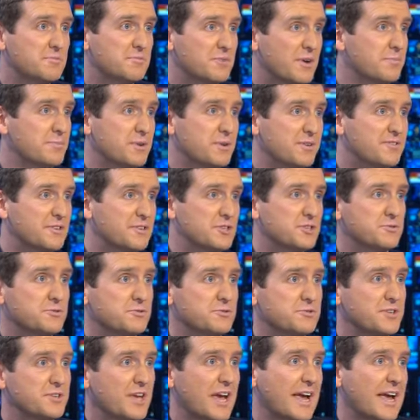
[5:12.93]
government
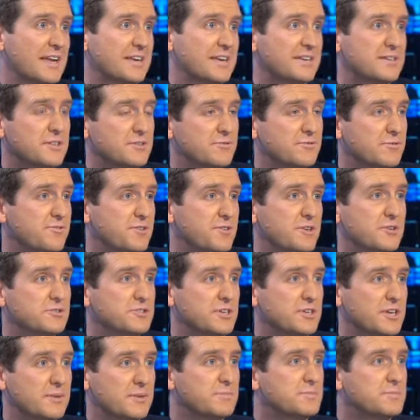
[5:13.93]
officials and the review
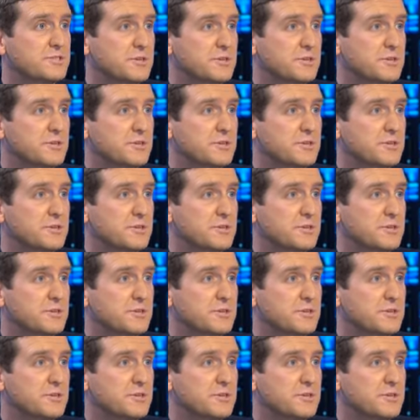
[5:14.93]
team